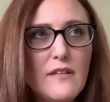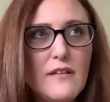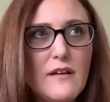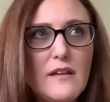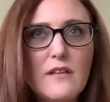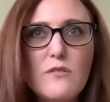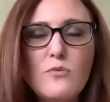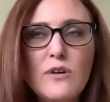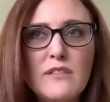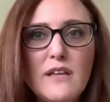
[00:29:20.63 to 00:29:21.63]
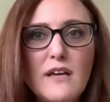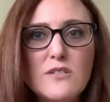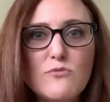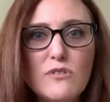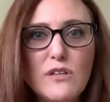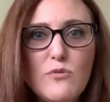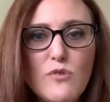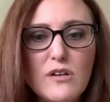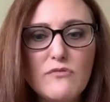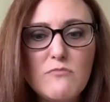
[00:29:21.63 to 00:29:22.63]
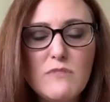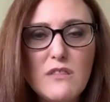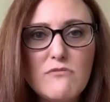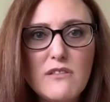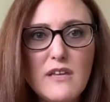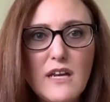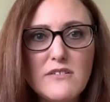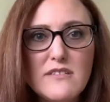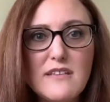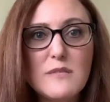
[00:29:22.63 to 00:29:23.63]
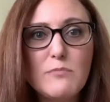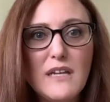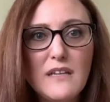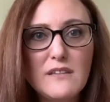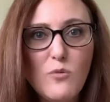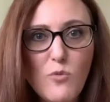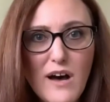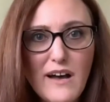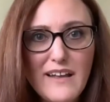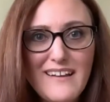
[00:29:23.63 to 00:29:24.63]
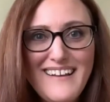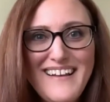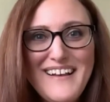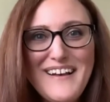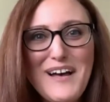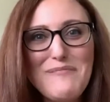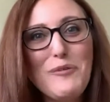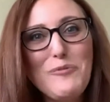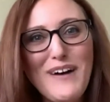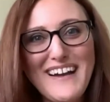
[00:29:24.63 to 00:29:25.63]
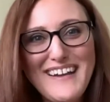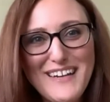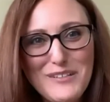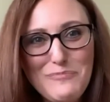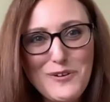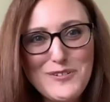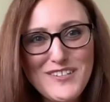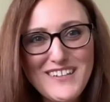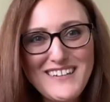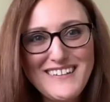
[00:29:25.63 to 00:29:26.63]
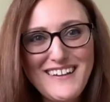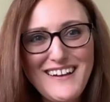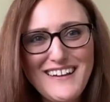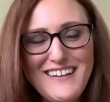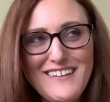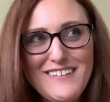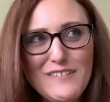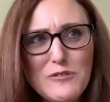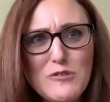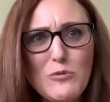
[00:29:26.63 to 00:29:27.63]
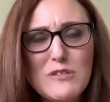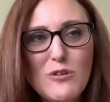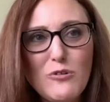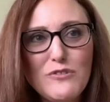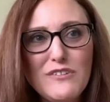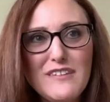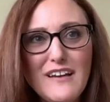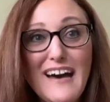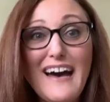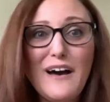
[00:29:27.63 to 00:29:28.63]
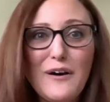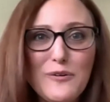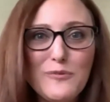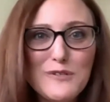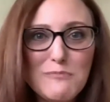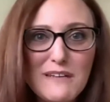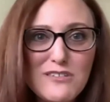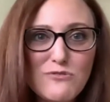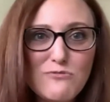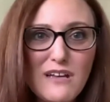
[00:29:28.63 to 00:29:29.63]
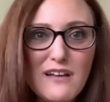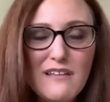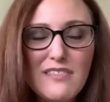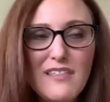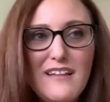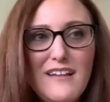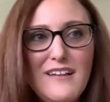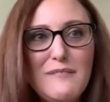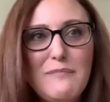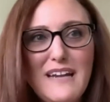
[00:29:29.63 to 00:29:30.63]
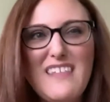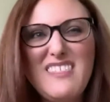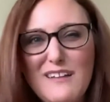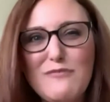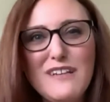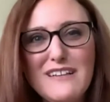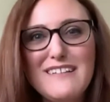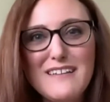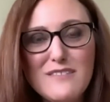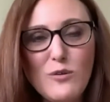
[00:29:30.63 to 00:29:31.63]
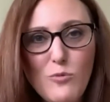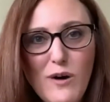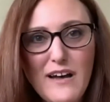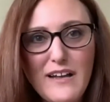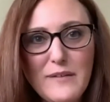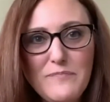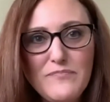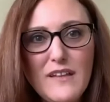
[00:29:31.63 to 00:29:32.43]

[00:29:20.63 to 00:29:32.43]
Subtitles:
Another one that has really worked for me throughout the years is explaining the why. I'm a why kind of person. I was always told the how was my strength, but I think really is the why.